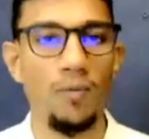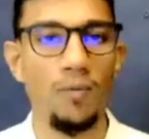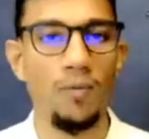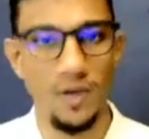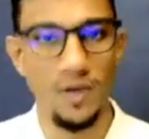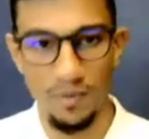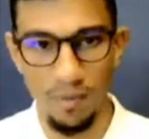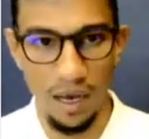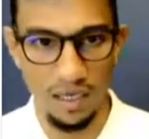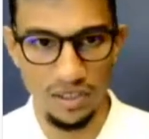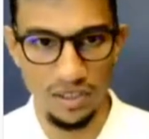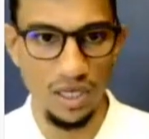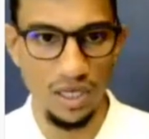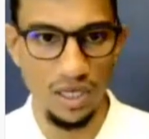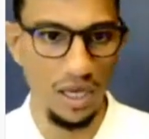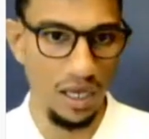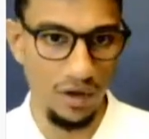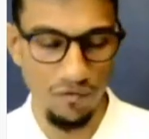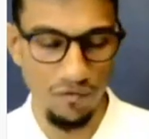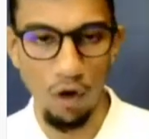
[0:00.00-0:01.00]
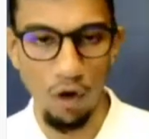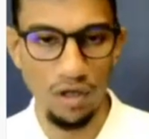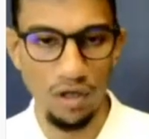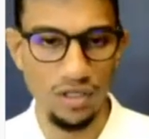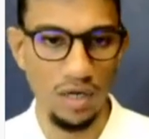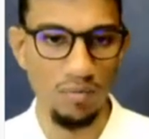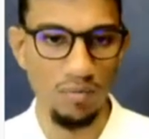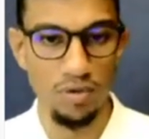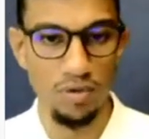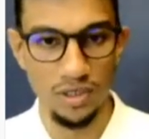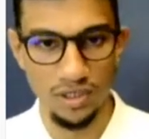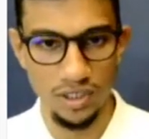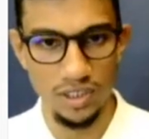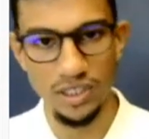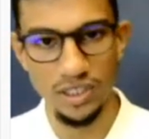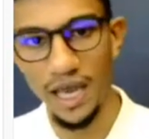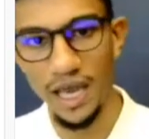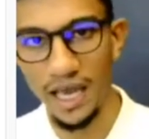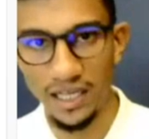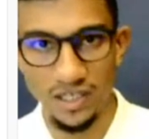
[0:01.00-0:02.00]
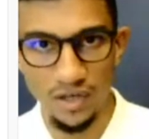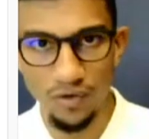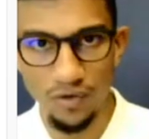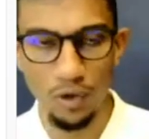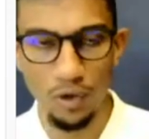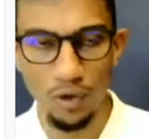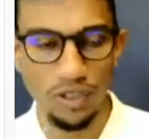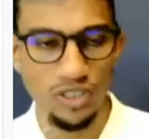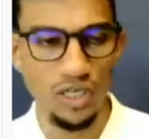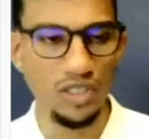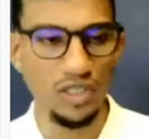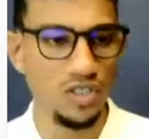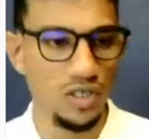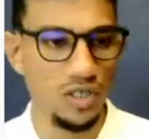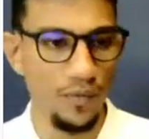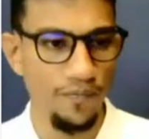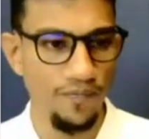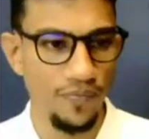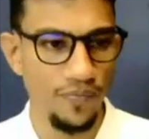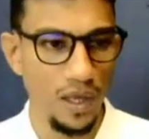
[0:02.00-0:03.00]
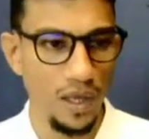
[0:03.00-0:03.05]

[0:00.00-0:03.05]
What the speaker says: optimized the invoice and purchase aging widgets.